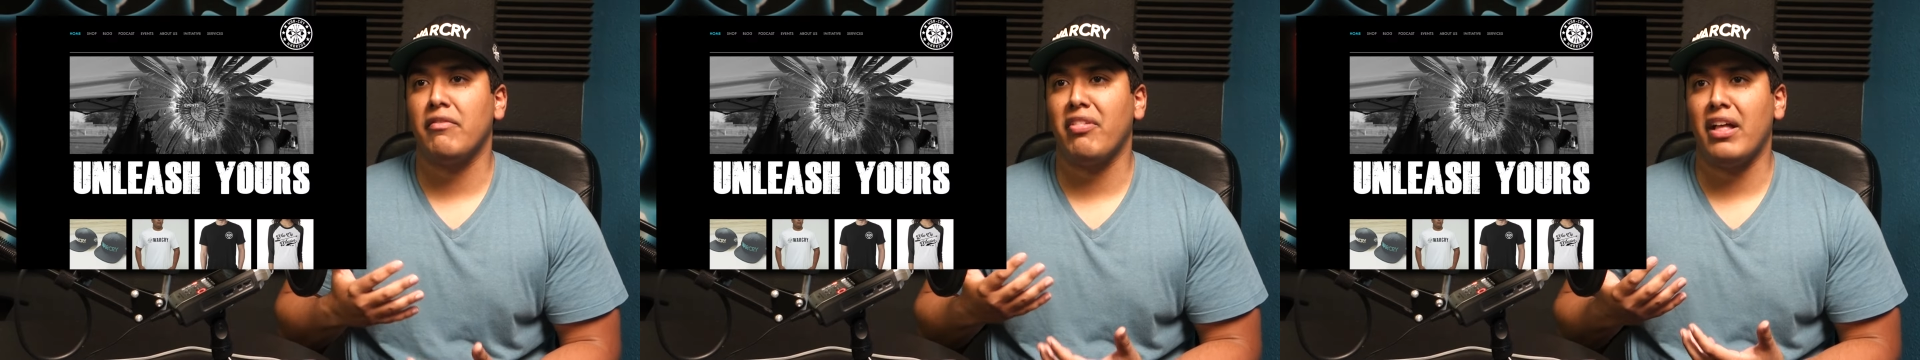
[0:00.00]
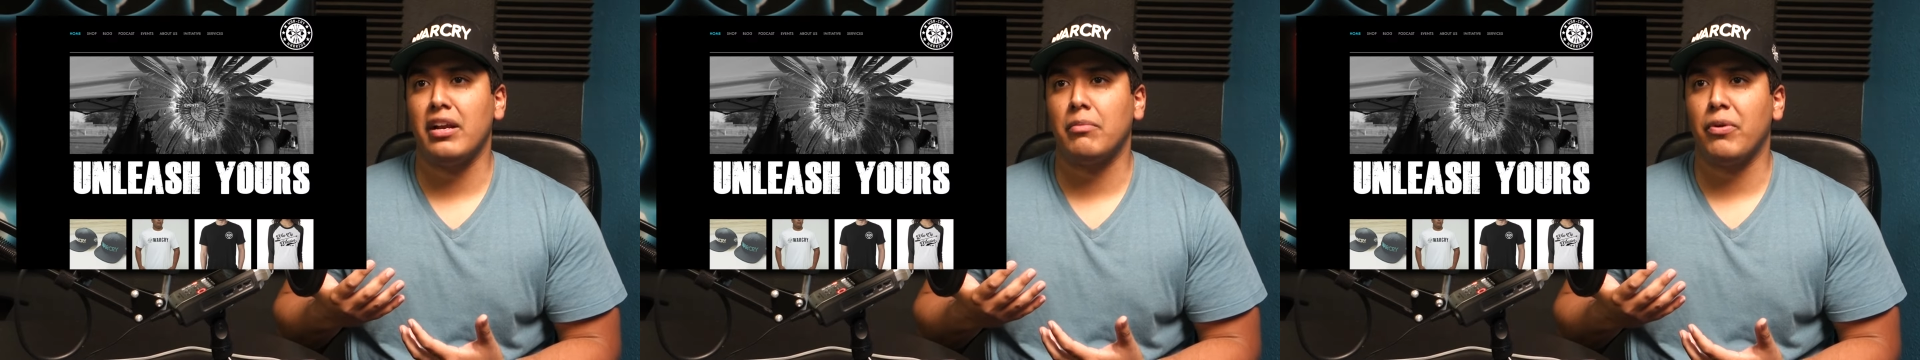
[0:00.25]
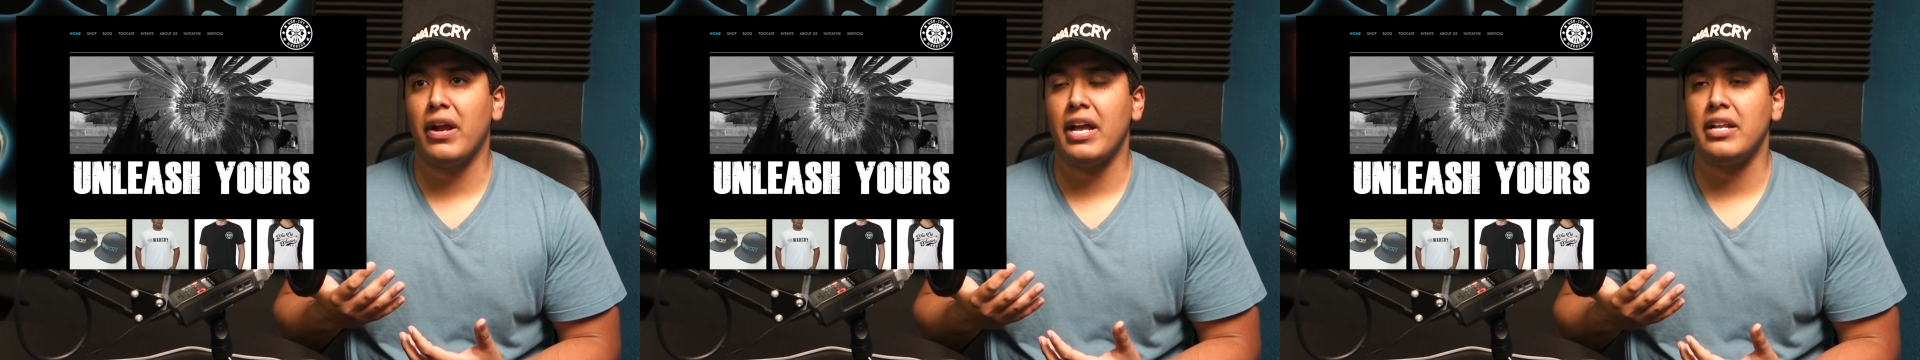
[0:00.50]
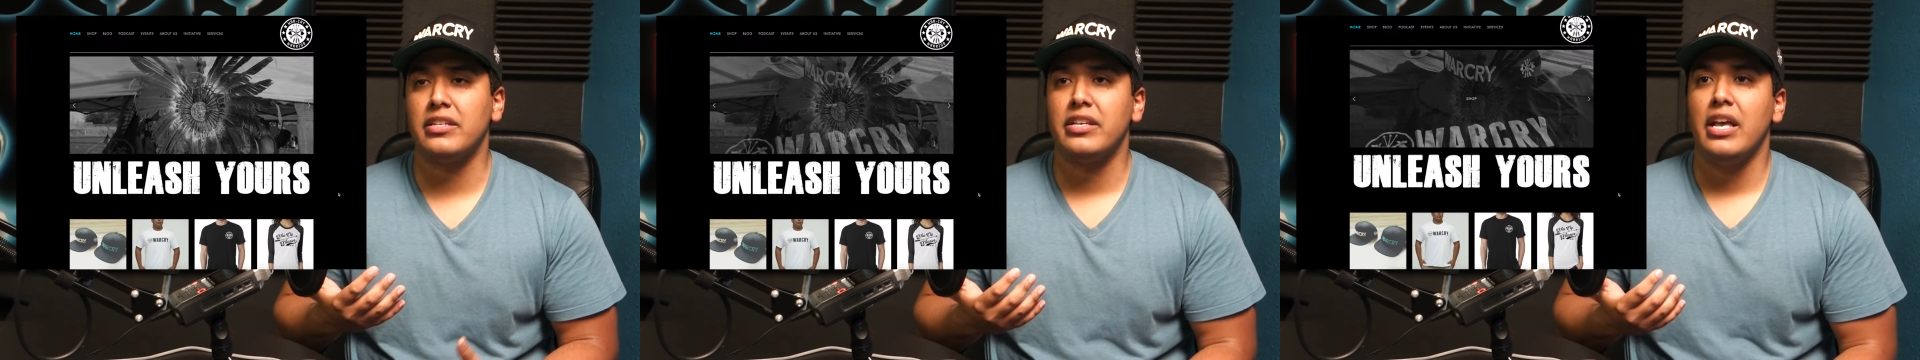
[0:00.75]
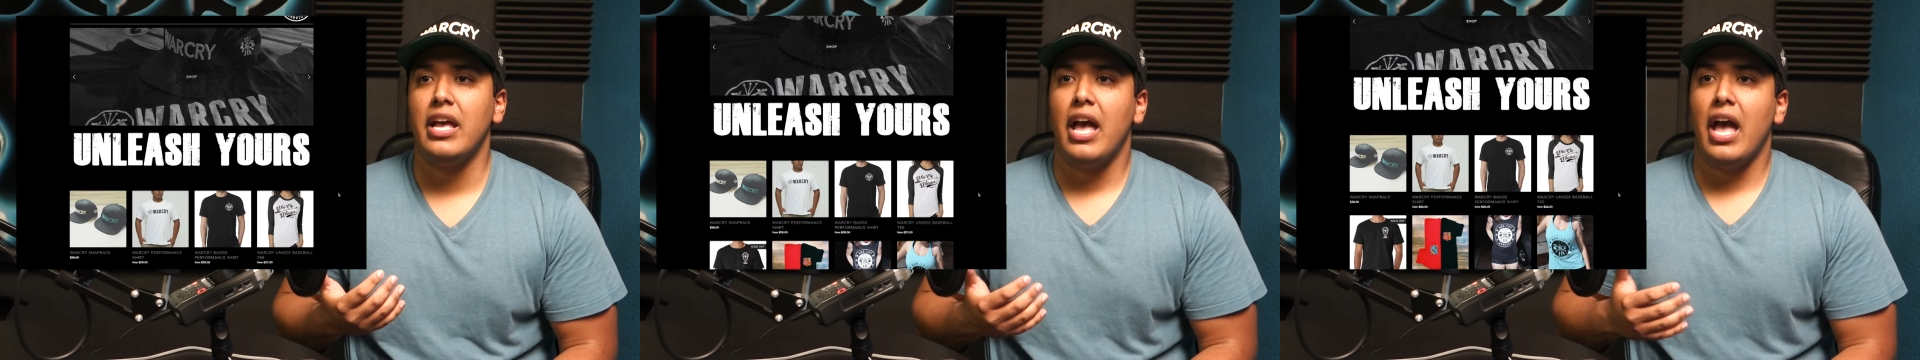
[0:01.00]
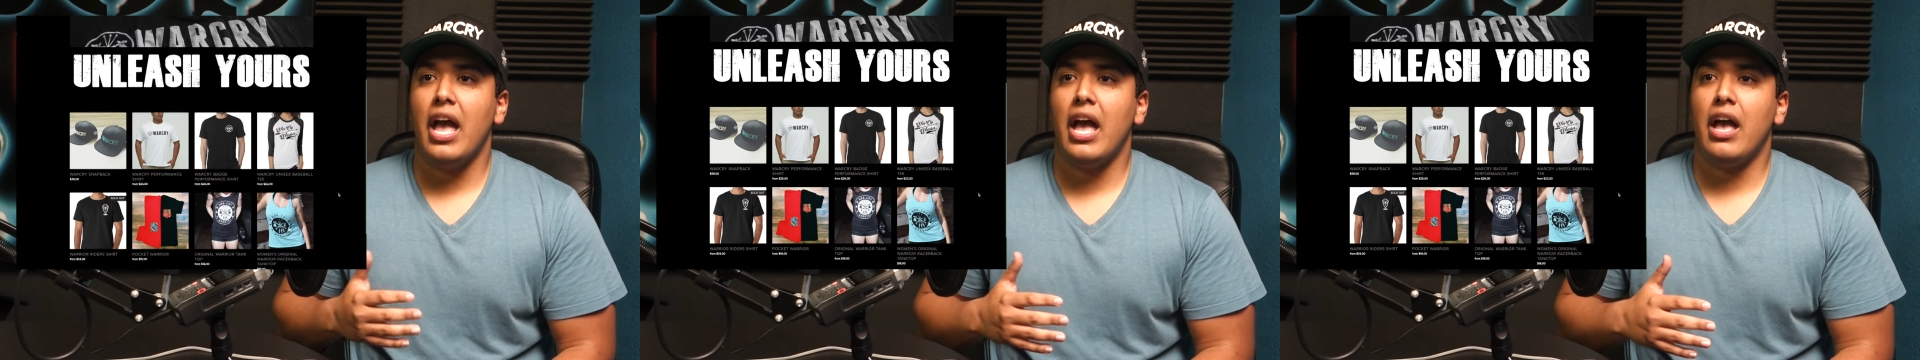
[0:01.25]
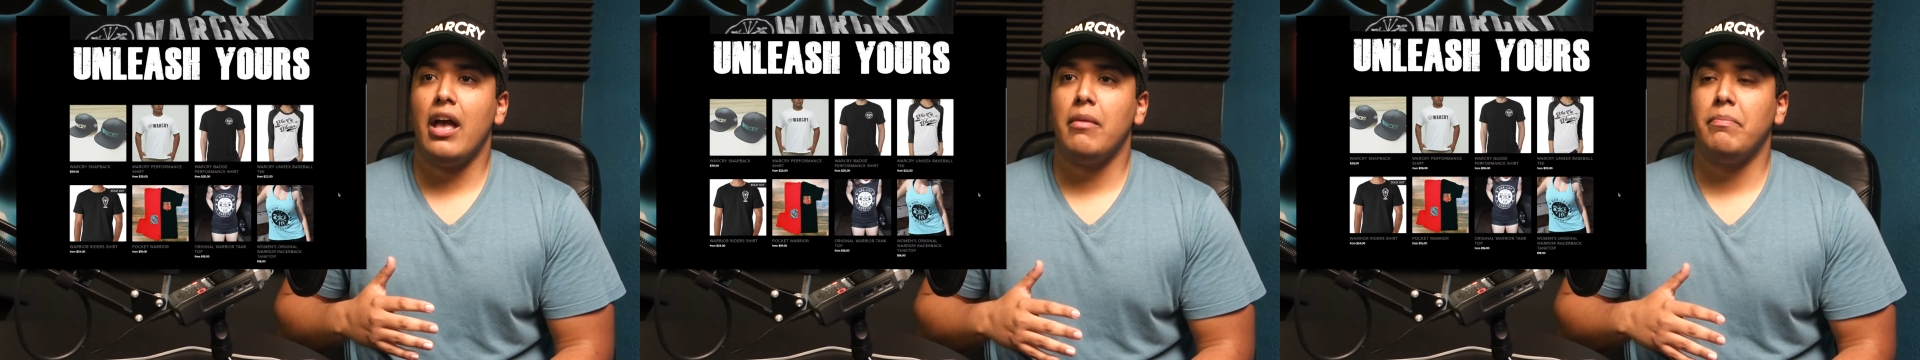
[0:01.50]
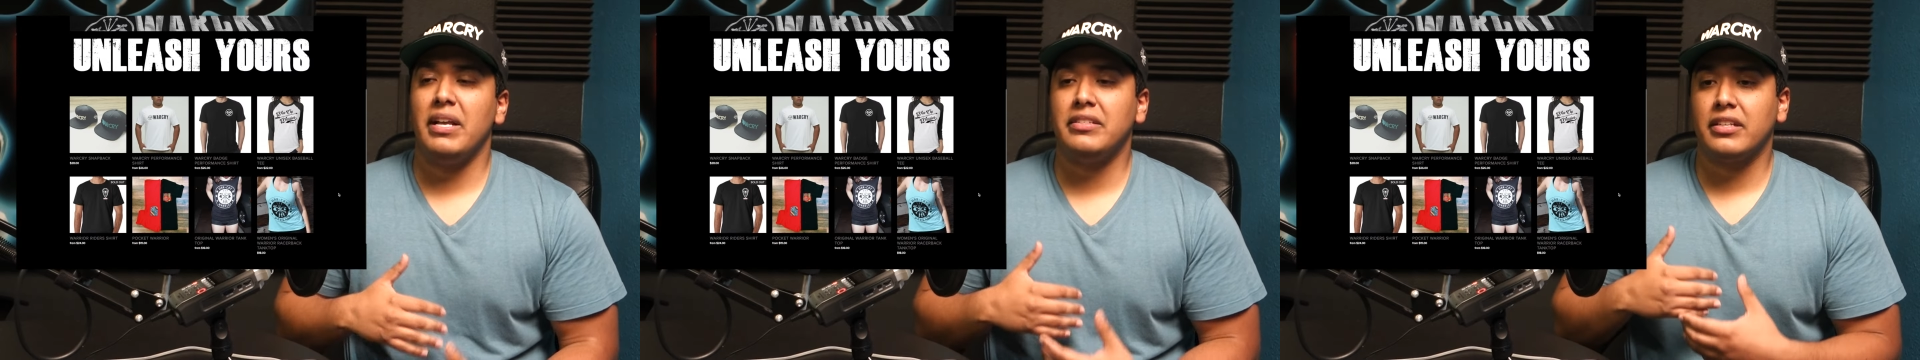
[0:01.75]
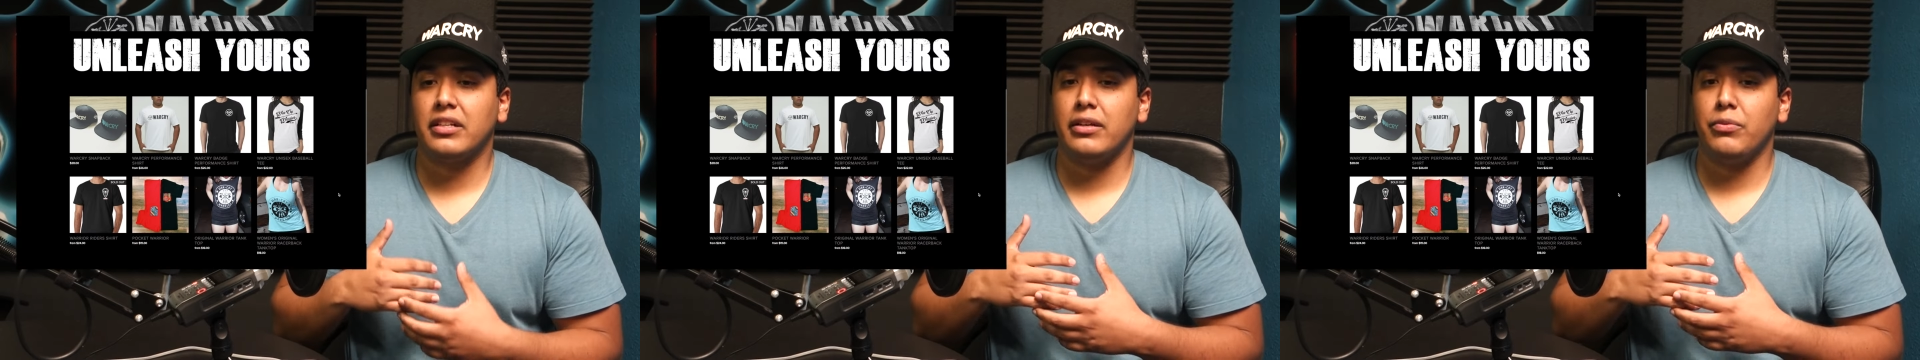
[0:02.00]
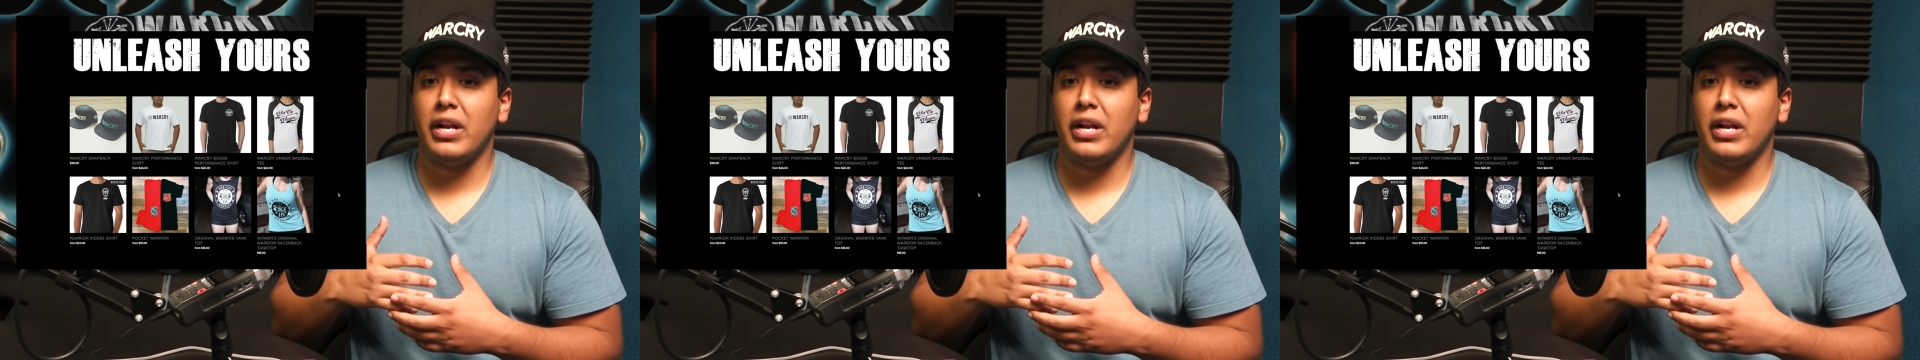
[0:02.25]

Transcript: athletic brand. And basically,